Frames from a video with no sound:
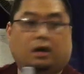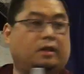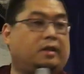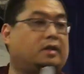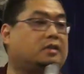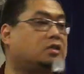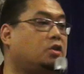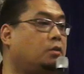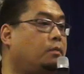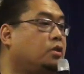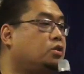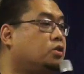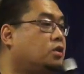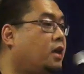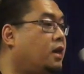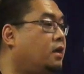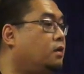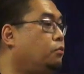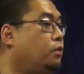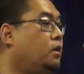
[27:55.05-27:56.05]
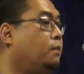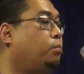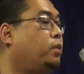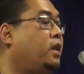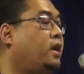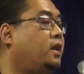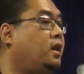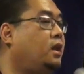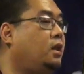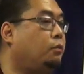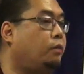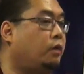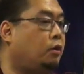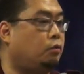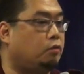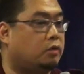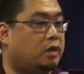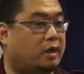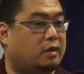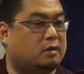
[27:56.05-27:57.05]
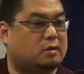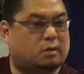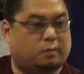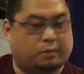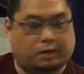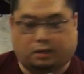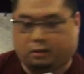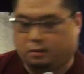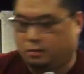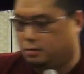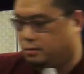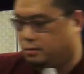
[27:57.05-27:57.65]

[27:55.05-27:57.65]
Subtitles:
There's so much land, we can plant anywhere. Who cares already?